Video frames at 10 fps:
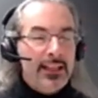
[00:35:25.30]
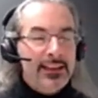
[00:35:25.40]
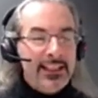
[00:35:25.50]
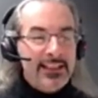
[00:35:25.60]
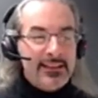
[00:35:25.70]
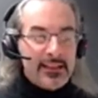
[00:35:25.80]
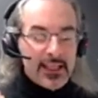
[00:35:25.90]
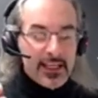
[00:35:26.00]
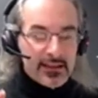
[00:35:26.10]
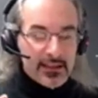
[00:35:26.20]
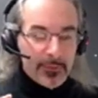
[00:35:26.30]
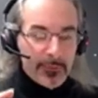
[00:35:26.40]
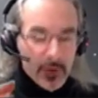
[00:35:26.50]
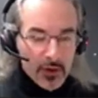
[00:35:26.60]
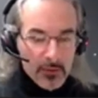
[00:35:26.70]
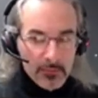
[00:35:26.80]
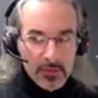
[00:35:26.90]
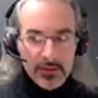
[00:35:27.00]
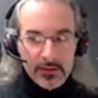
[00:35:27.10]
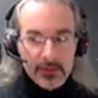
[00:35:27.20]
at least in the
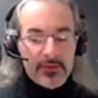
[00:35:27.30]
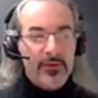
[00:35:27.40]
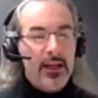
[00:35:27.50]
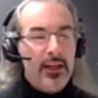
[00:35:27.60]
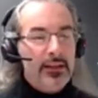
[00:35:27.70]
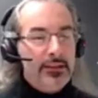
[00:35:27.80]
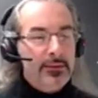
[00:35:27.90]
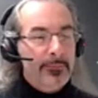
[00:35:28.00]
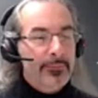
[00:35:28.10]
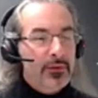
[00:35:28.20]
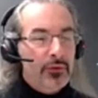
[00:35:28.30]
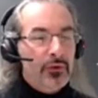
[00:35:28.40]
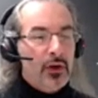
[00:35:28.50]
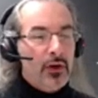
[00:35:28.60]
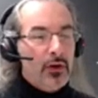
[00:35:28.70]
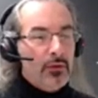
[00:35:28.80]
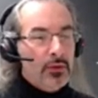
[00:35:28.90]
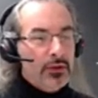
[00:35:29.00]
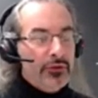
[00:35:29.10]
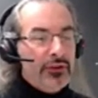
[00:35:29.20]
form that we find. So
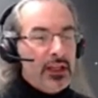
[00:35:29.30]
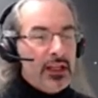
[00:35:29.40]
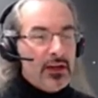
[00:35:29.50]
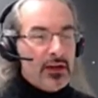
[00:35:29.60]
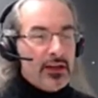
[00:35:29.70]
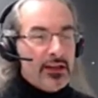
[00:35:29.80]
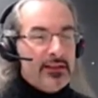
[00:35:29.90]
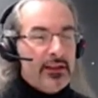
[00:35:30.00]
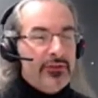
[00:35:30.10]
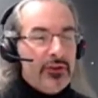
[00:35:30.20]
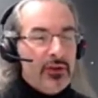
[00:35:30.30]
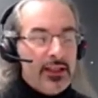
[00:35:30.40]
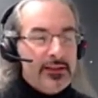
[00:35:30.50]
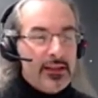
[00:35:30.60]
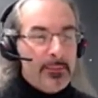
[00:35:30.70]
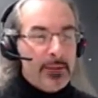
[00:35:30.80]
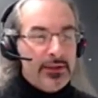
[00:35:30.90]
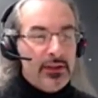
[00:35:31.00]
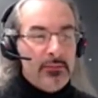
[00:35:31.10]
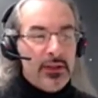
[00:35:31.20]
what you see here is that you get a
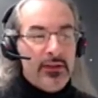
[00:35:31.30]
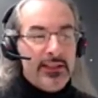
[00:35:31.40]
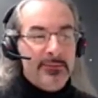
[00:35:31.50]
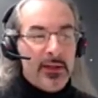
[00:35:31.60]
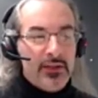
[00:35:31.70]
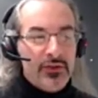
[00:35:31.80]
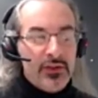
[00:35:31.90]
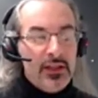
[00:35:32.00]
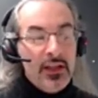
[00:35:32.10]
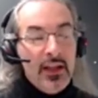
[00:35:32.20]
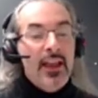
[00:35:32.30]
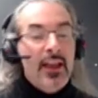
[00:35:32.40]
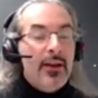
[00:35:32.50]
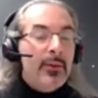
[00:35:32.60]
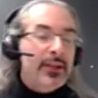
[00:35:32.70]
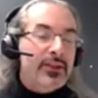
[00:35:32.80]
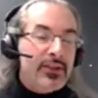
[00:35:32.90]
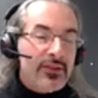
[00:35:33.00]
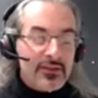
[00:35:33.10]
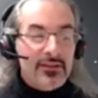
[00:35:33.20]
perturbative expansion,
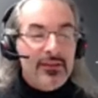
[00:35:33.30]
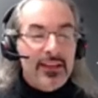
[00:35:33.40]
which